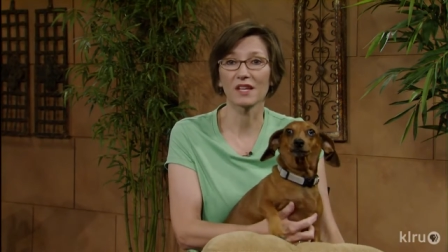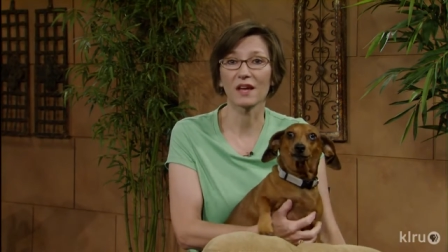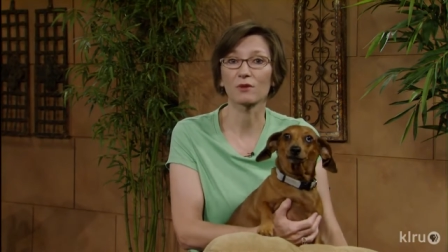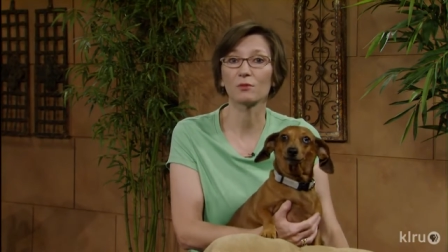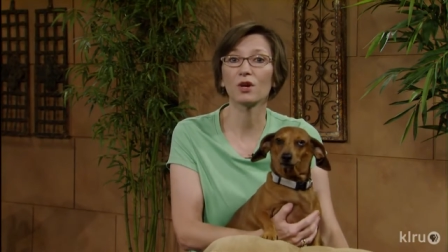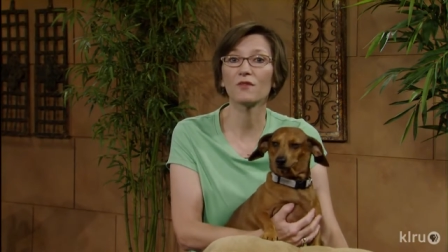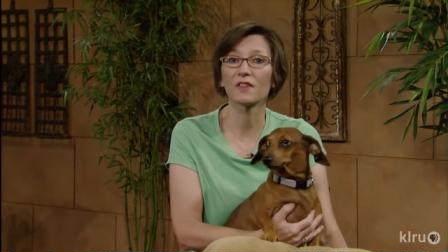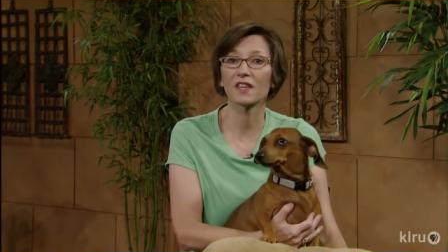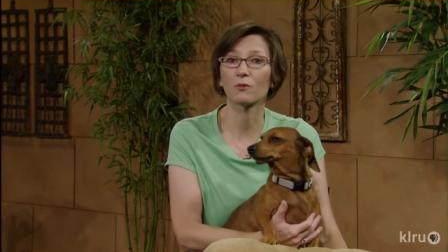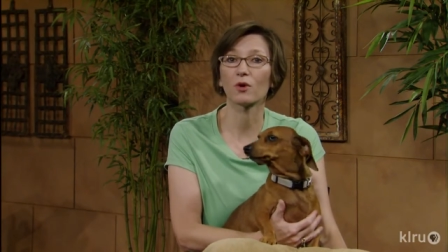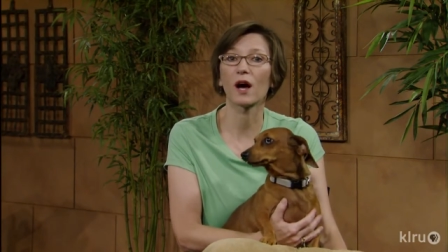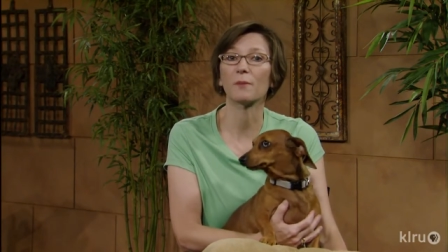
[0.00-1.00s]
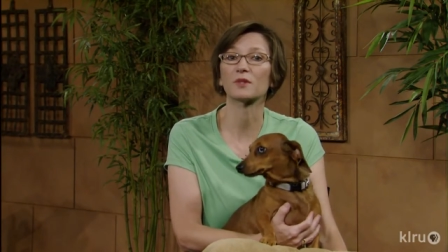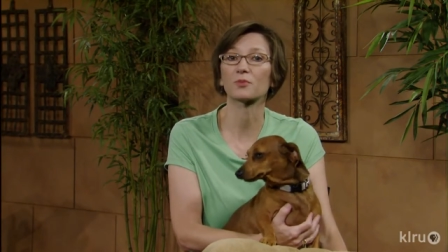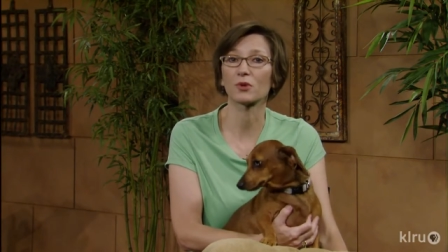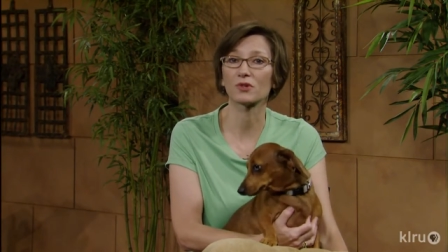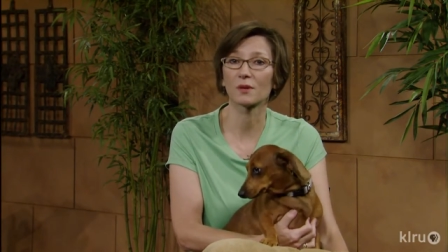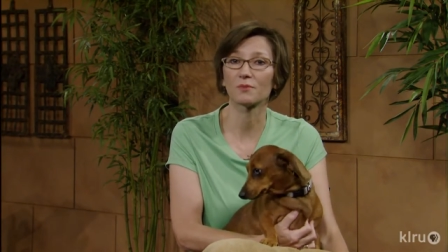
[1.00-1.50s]
and removing them will help
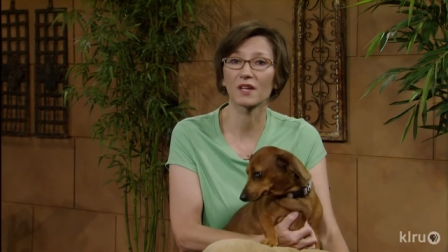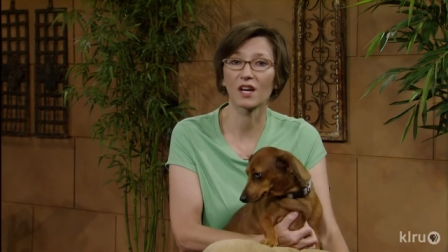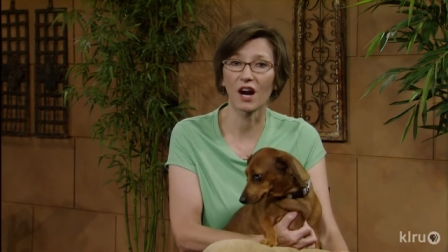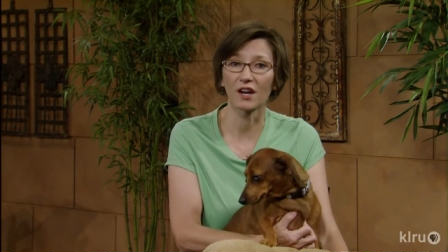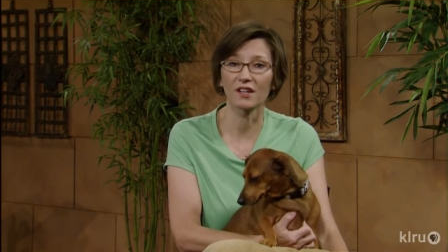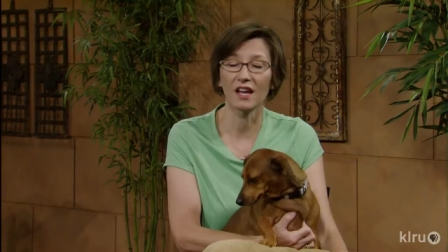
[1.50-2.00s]
spruce up the garden